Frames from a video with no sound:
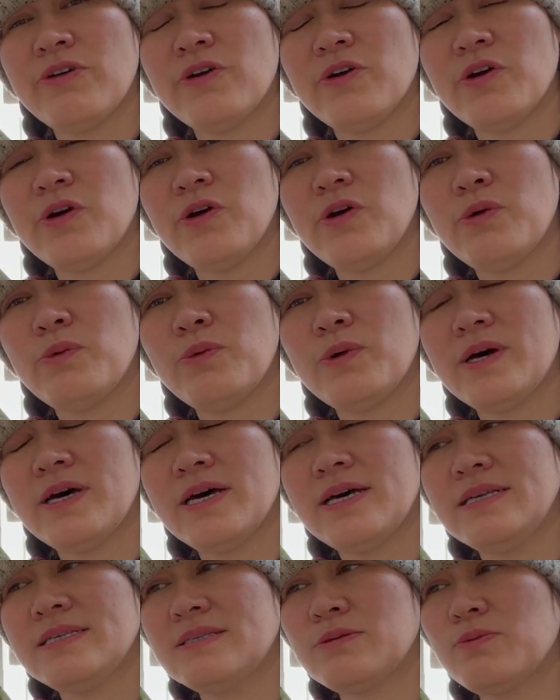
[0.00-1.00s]
her
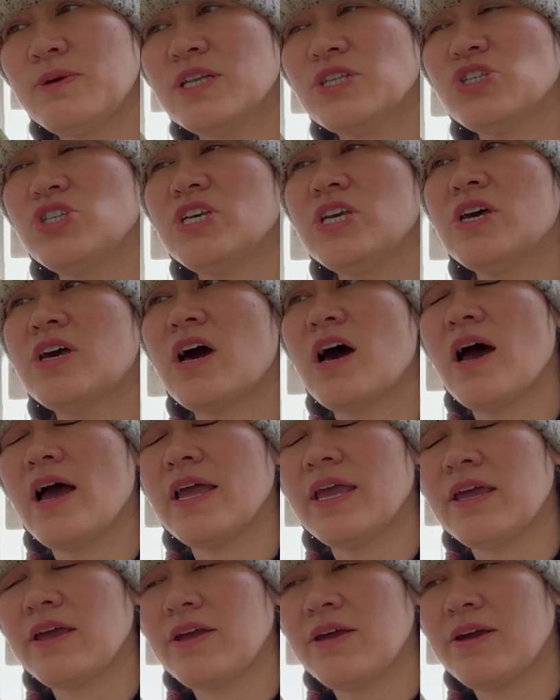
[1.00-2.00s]
was when she got
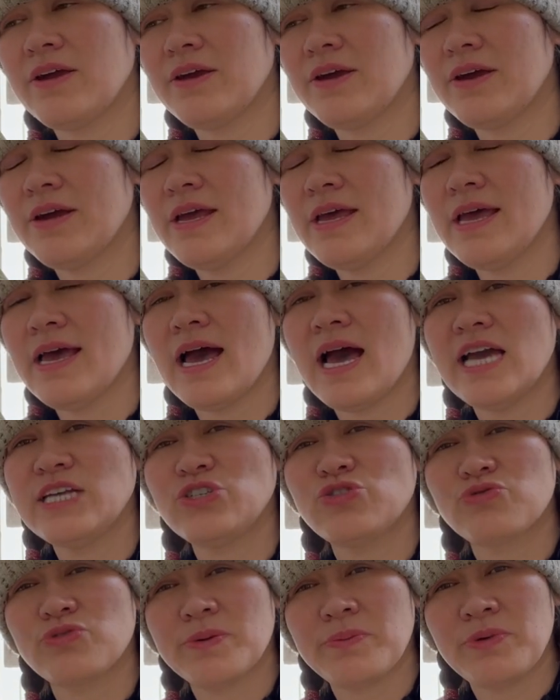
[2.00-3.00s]
here, I
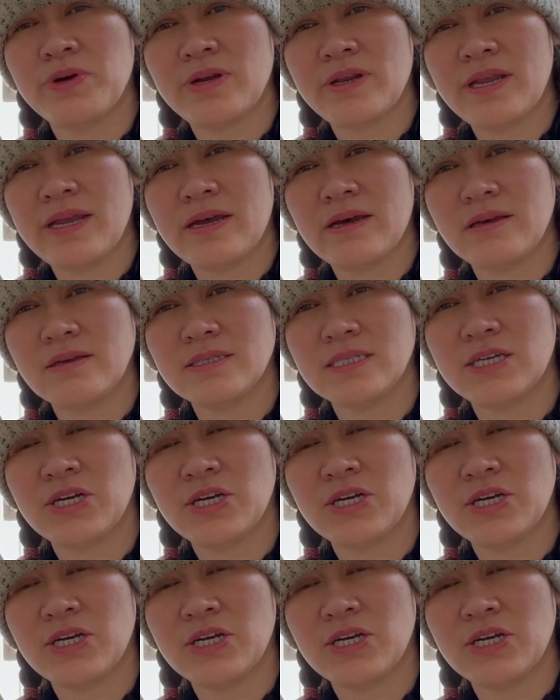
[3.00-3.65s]
trimmed her nails.